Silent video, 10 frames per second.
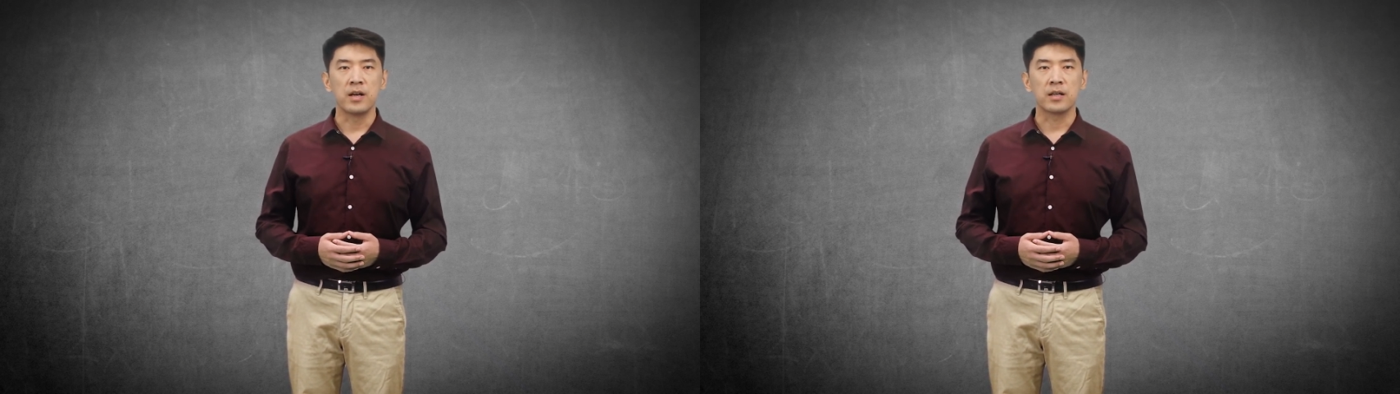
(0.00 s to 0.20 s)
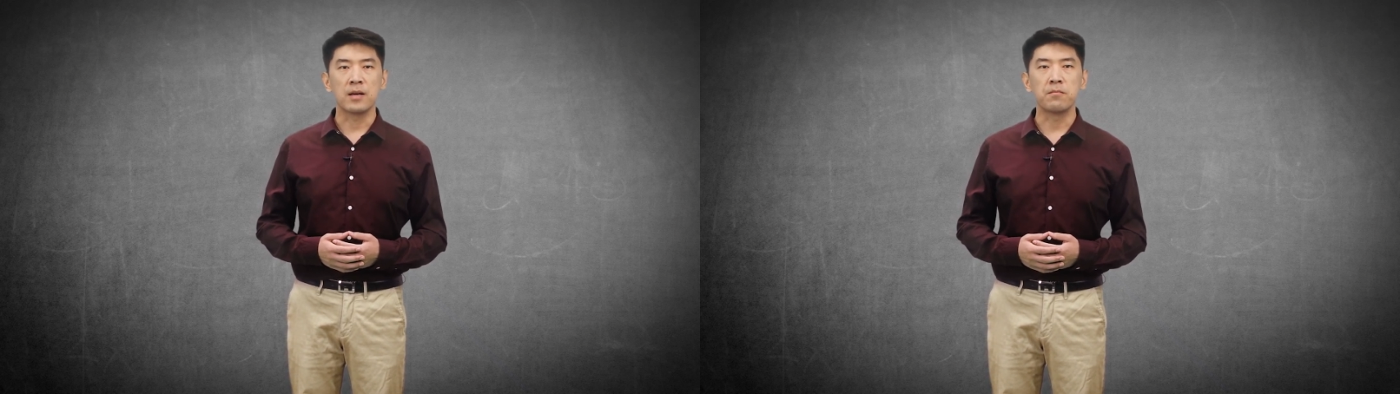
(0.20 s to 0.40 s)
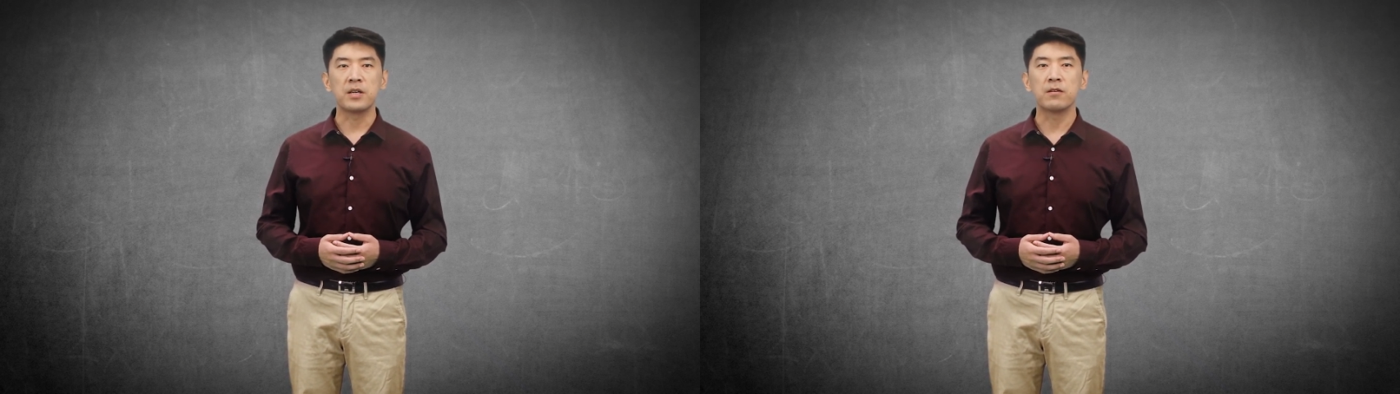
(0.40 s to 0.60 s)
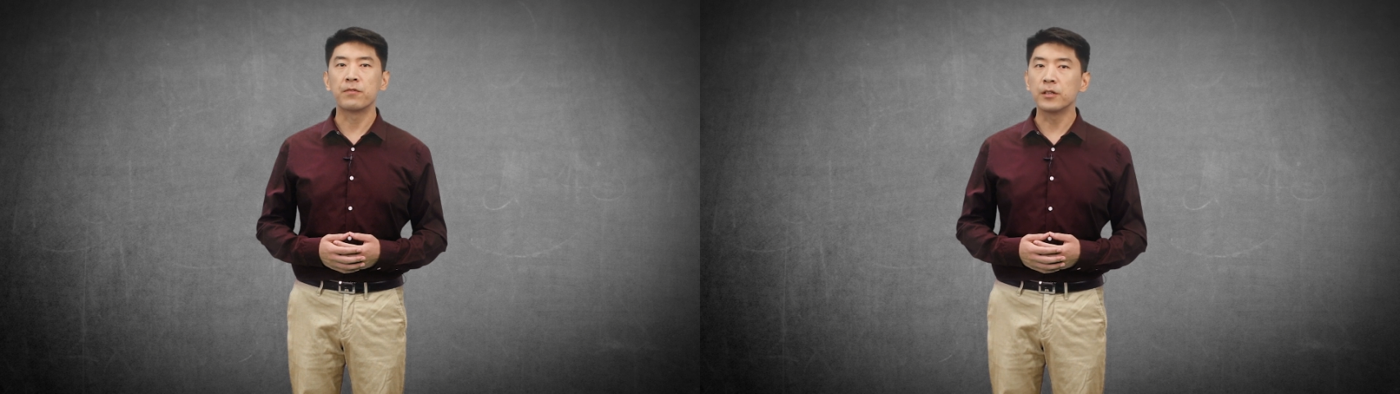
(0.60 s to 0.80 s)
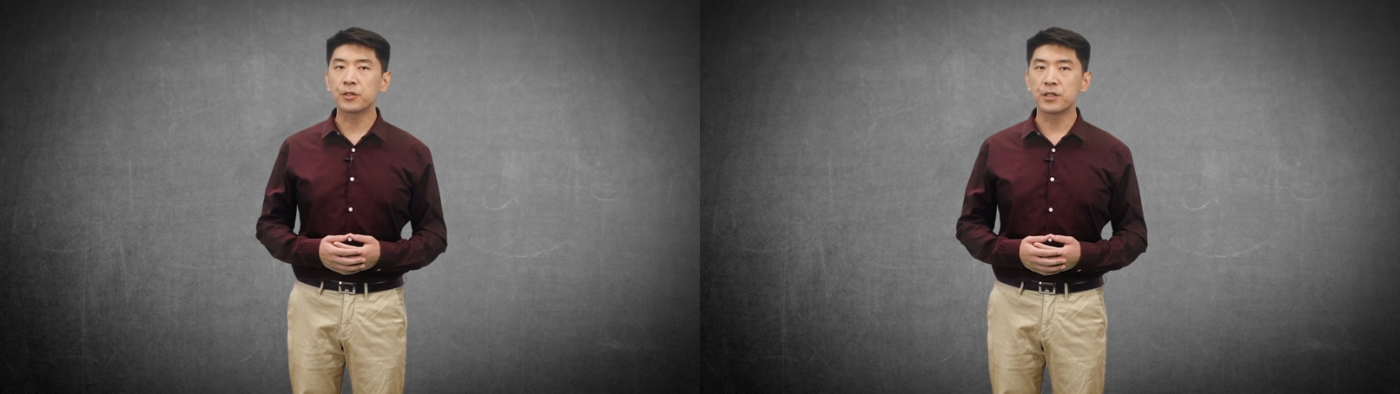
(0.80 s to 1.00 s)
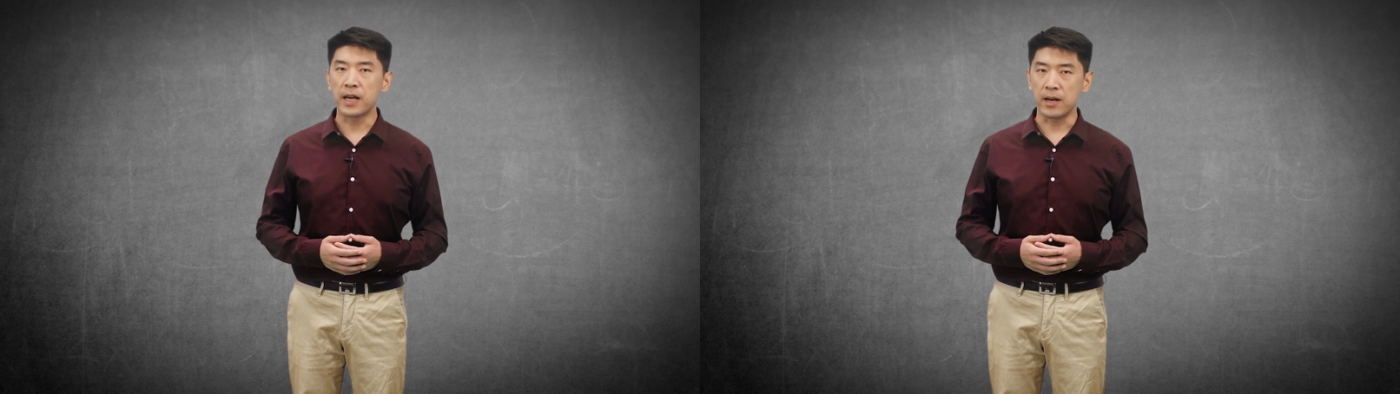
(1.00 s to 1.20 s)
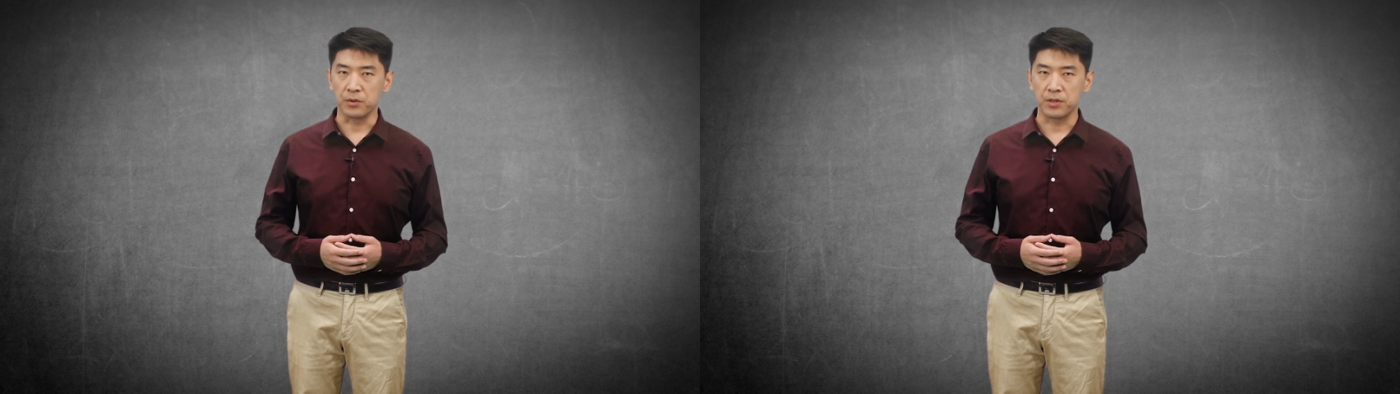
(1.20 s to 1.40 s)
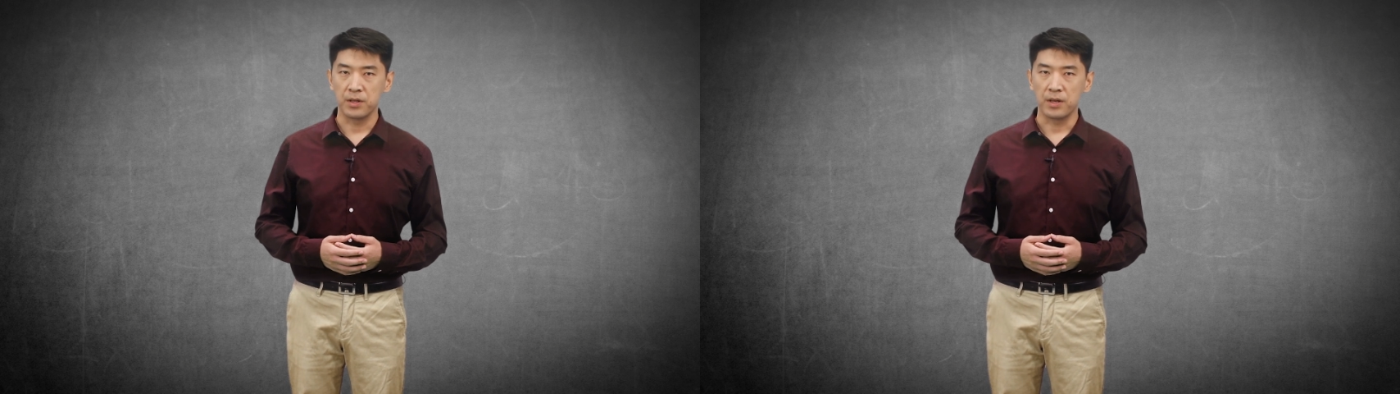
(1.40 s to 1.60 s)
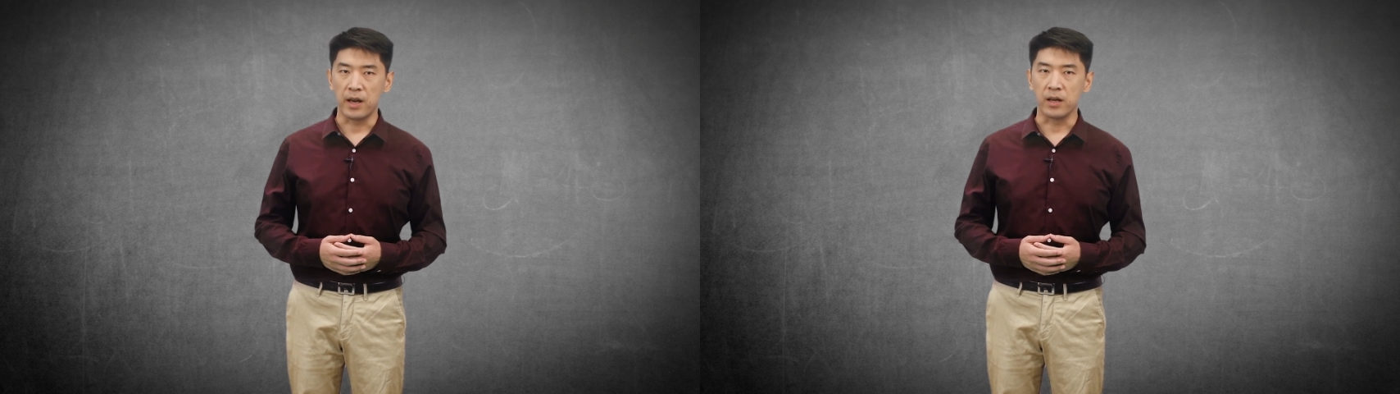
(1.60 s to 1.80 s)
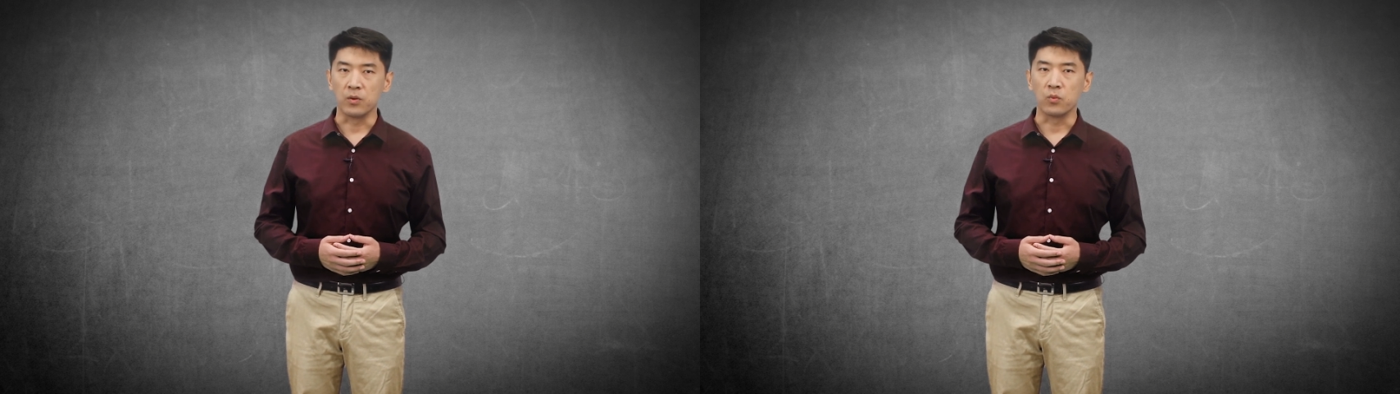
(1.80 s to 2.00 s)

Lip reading: can be filtered out and